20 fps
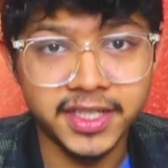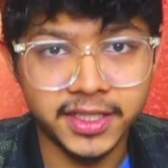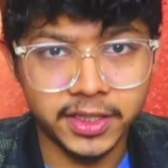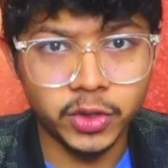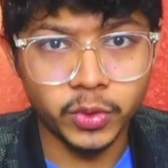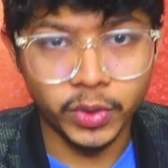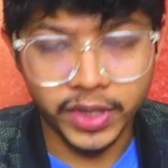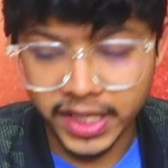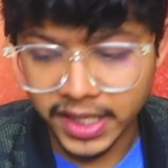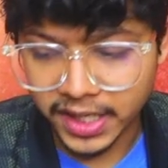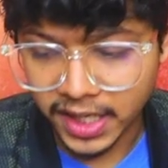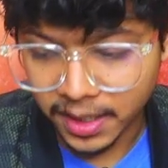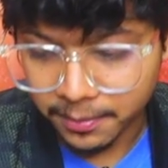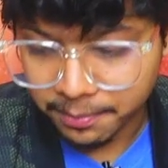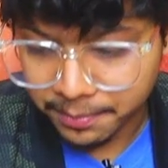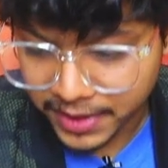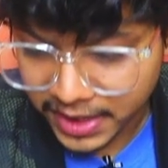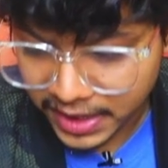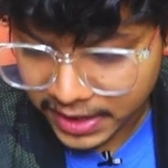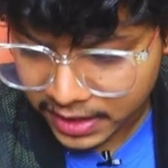to A a
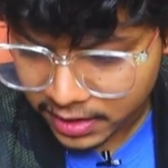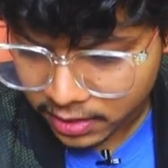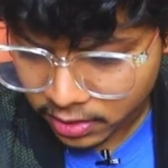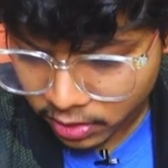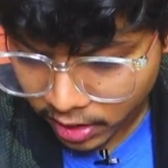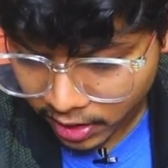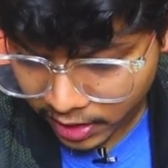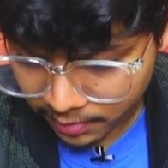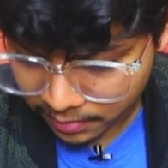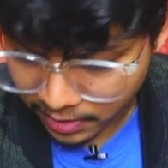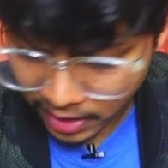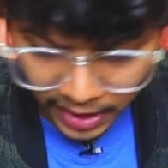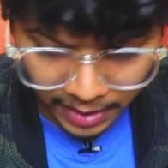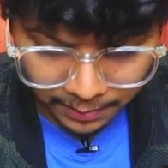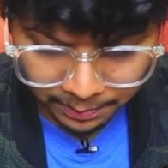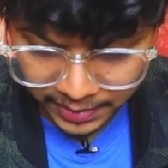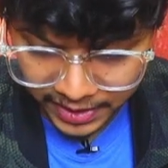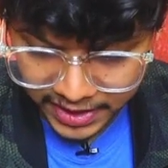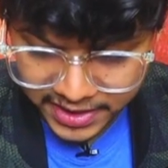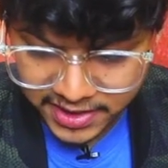B. I
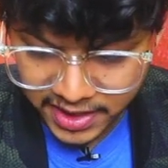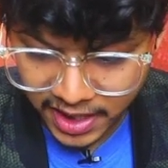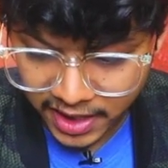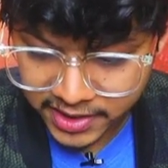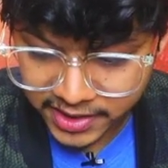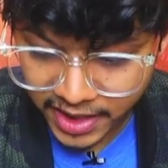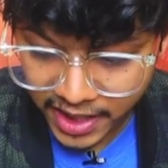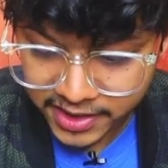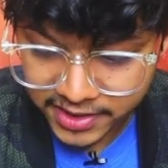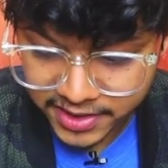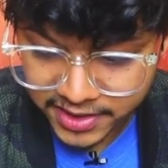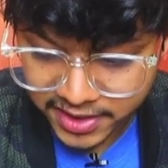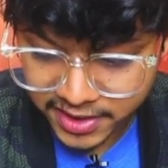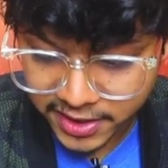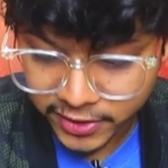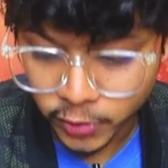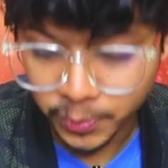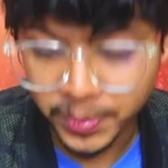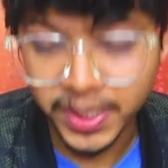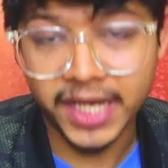placed
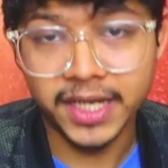adjacent to B,